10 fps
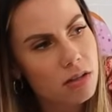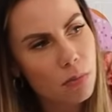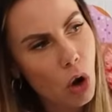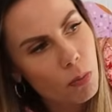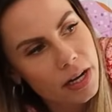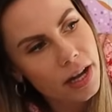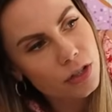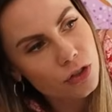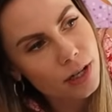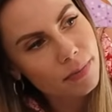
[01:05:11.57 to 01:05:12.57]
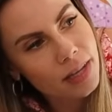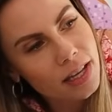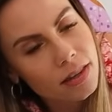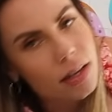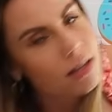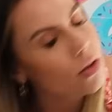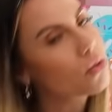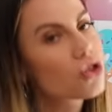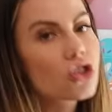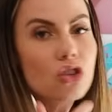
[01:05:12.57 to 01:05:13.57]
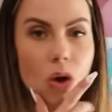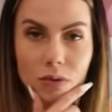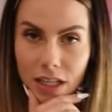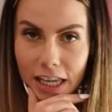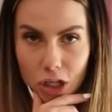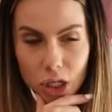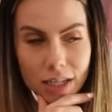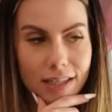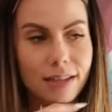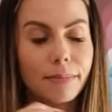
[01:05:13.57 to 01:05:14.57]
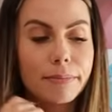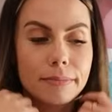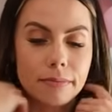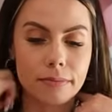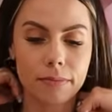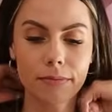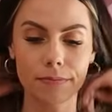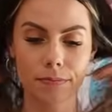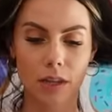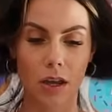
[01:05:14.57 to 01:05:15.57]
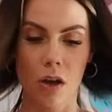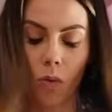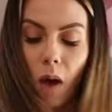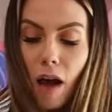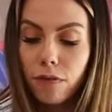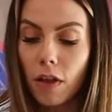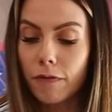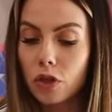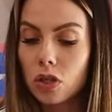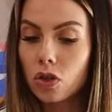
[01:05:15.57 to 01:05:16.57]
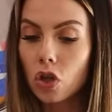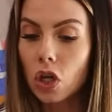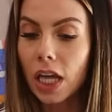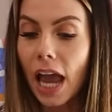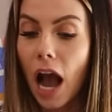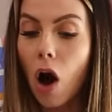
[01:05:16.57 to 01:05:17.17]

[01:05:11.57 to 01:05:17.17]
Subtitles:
some homemade ice cream. That sounds so delicious. Wow, Fluff, just look at